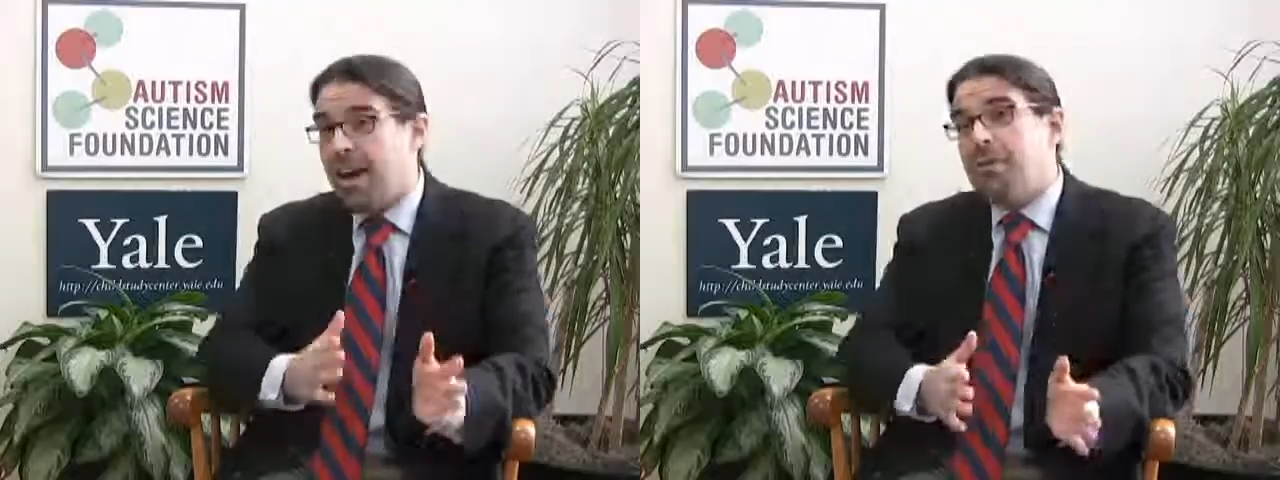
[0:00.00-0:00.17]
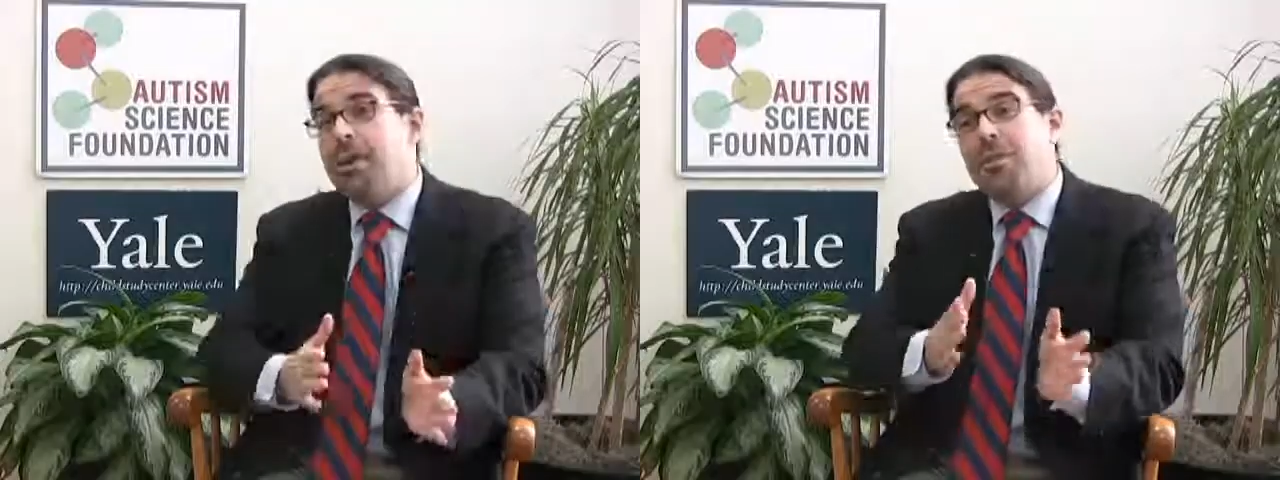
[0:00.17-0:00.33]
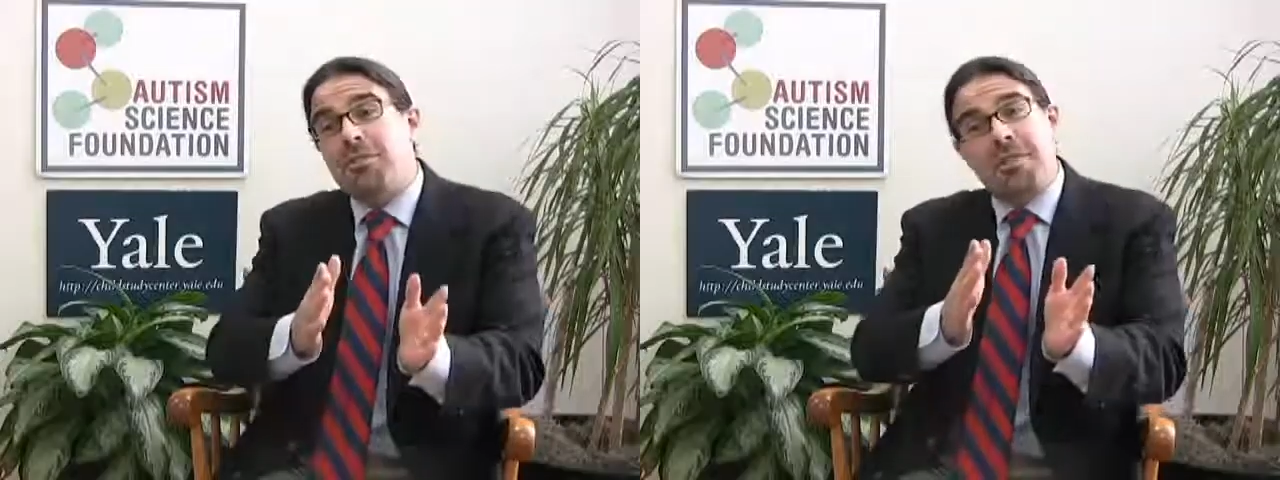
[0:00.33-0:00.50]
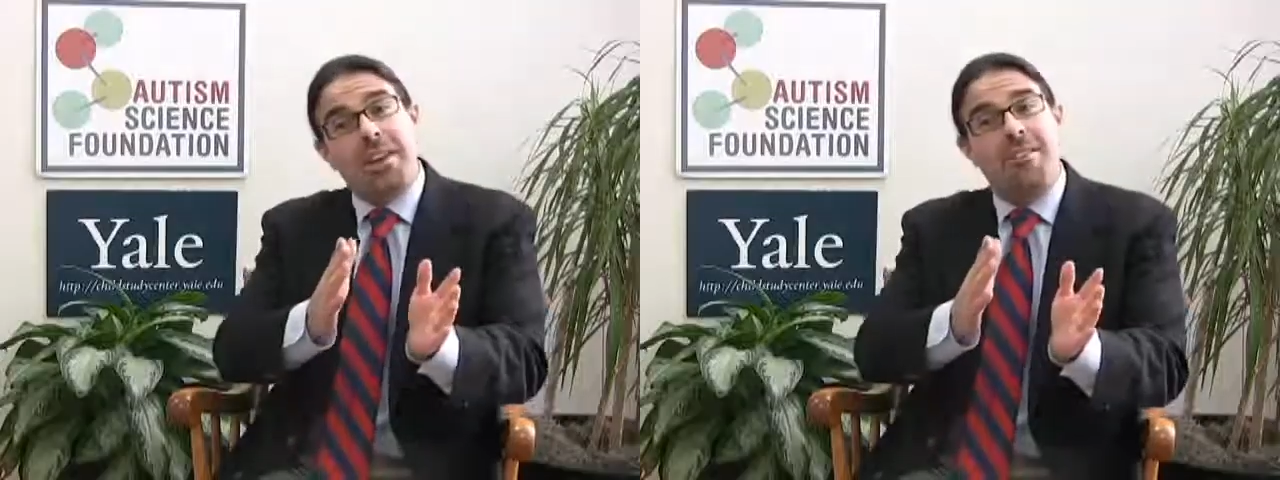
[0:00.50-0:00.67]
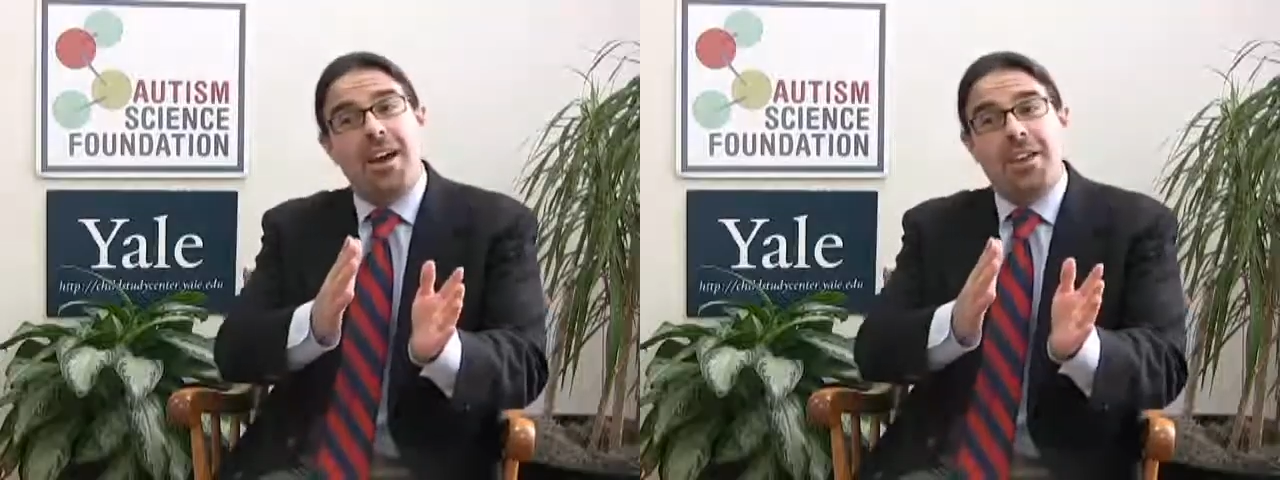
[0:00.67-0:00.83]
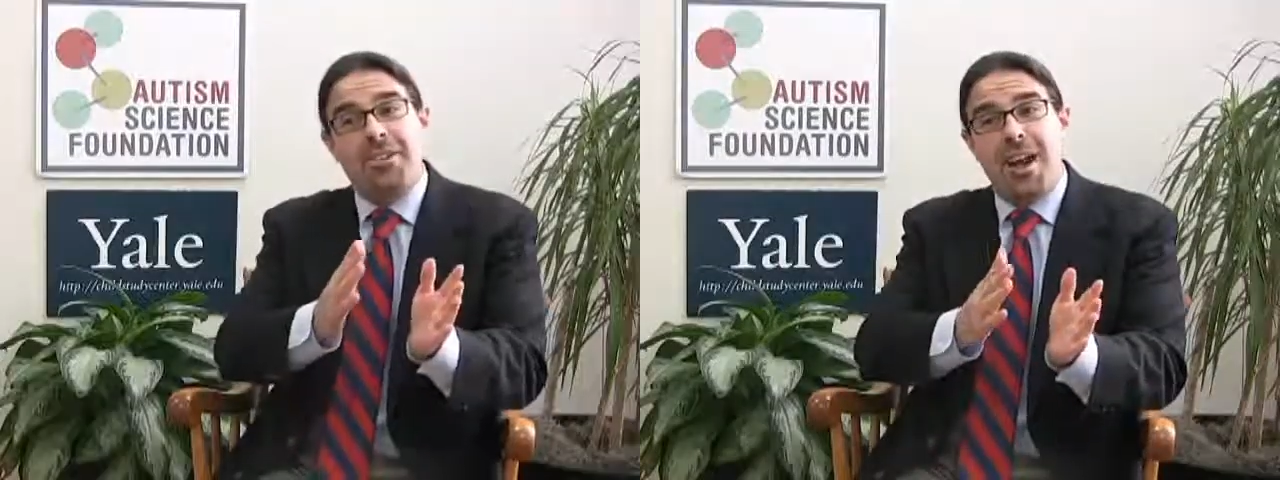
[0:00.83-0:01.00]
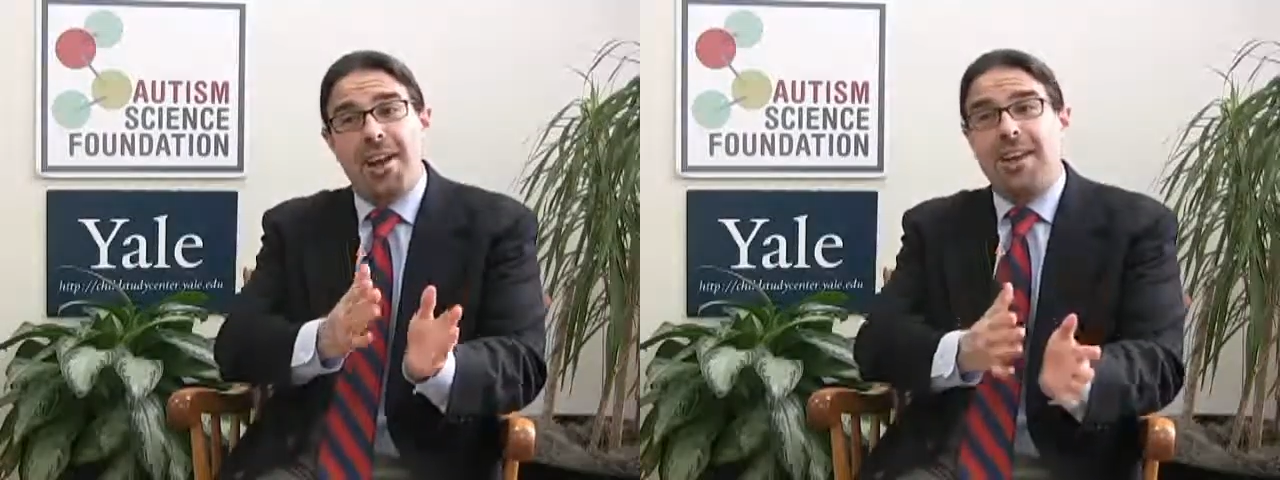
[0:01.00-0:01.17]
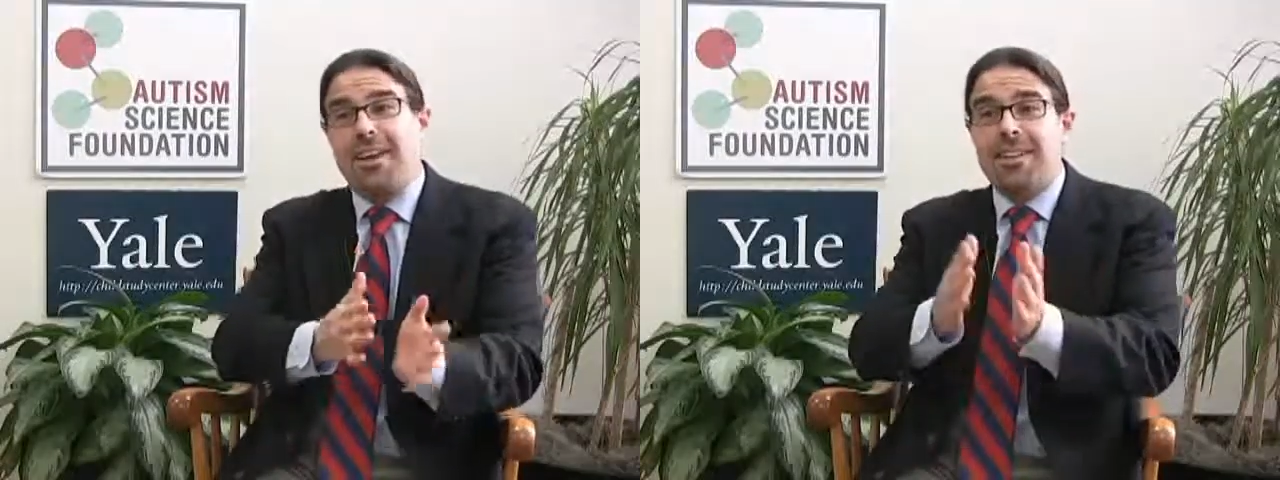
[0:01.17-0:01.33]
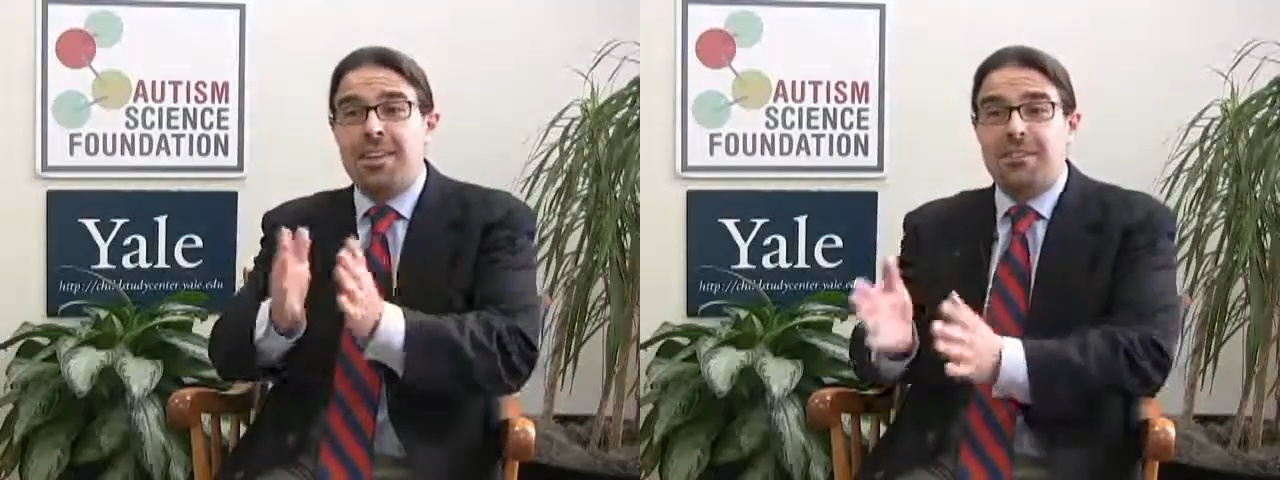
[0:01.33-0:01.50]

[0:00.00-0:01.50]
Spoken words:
We have to think of eye tracking and